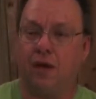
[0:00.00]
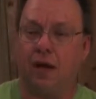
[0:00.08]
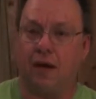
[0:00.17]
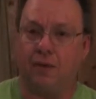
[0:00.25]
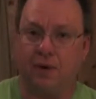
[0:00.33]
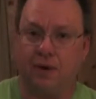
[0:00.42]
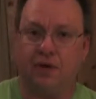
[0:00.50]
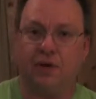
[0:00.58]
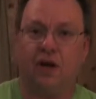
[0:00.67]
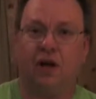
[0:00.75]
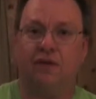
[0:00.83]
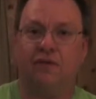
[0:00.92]
I rounded
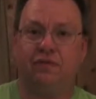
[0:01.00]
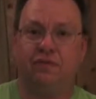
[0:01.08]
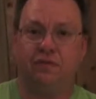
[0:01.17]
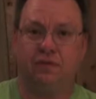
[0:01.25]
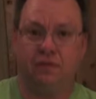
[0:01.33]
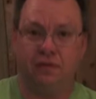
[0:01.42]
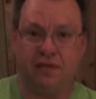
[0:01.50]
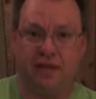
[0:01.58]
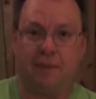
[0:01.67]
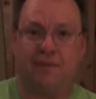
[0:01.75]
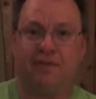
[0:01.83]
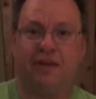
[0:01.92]
off the
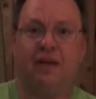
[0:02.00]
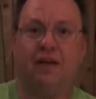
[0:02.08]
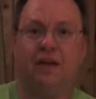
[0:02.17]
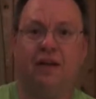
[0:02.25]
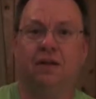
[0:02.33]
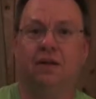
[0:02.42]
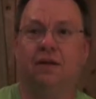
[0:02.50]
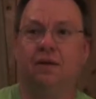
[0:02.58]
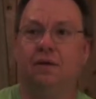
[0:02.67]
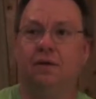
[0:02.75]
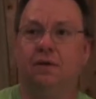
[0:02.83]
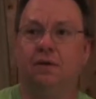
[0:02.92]
top of a hill,
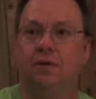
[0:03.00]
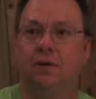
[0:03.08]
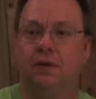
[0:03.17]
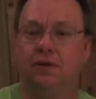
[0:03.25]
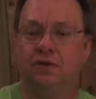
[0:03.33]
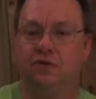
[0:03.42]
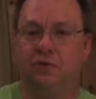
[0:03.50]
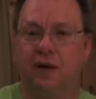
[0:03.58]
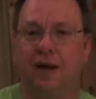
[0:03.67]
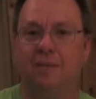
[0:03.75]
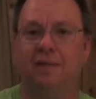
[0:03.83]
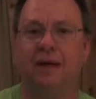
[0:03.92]

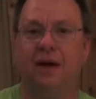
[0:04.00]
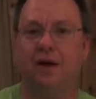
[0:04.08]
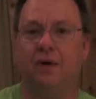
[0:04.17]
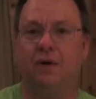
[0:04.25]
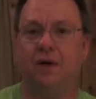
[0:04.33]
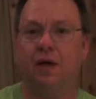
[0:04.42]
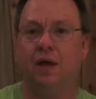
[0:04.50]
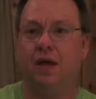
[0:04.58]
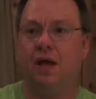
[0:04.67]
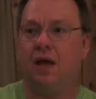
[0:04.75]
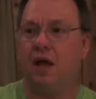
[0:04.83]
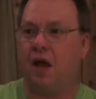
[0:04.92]
dropped down,
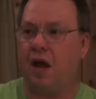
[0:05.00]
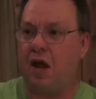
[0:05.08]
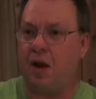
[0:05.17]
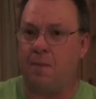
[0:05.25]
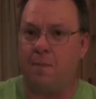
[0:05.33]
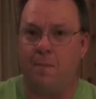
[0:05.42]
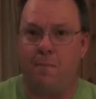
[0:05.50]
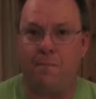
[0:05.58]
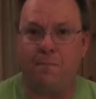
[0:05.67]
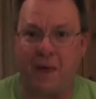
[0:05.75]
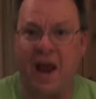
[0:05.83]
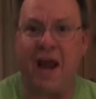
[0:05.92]
and
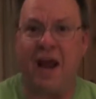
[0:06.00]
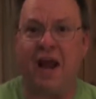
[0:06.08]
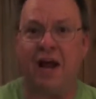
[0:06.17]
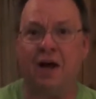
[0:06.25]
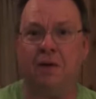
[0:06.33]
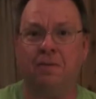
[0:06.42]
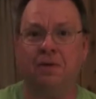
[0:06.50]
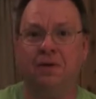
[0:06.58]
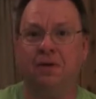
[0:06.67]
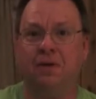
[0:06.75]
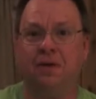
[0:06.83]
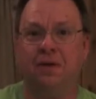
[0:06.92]
bam!
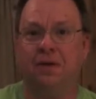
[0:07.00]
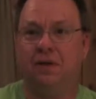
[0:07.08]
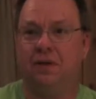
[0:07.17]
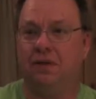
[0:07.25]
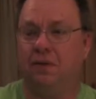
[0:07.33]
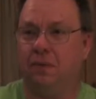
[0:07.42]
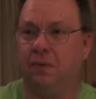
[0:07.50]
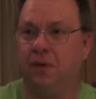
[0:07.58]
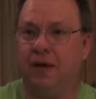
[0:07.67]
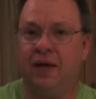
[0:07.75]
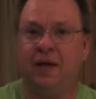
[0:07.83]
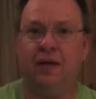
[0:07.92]
The
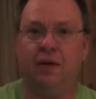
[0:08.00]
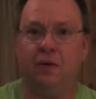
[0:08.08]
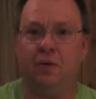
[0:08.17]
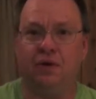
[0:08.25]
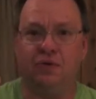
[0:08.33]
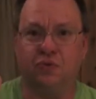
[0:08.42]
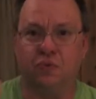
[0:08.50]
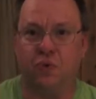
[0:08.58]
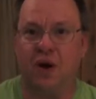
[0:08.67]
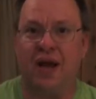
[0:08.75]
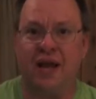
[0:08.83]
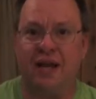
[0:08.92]
wind was
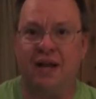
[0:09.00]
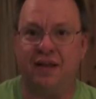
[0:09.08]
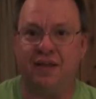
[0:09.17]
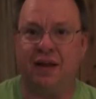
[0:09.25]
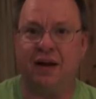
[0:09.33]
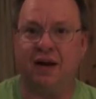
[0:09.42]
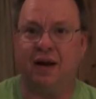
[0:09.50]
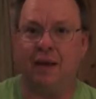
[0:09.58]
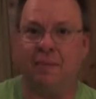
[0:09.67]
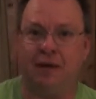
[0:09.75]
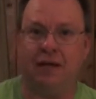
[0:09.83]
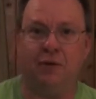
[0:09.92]
right there. I
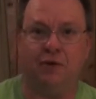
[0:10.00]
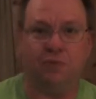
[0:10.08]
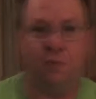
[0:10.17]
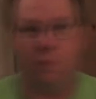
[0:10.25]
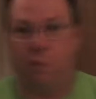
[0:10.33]
mean, it was